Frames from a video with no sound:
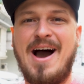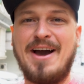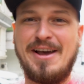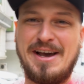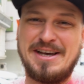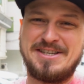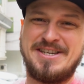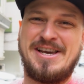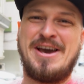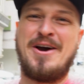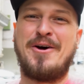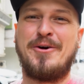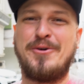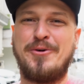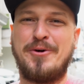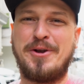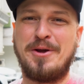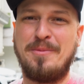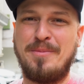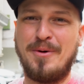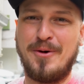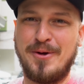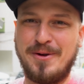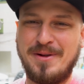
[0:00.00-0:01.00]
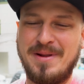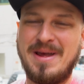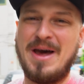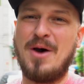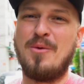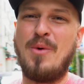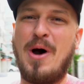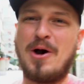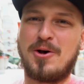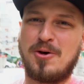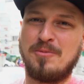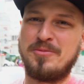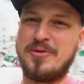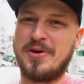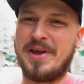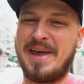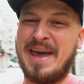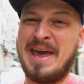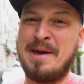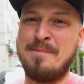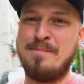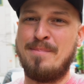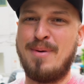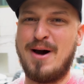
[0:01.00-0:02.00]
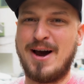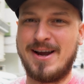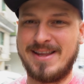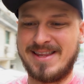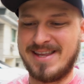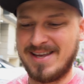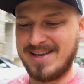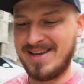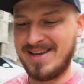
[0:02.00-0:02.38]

Hi guys, you Yodabun and welcome to K Bart.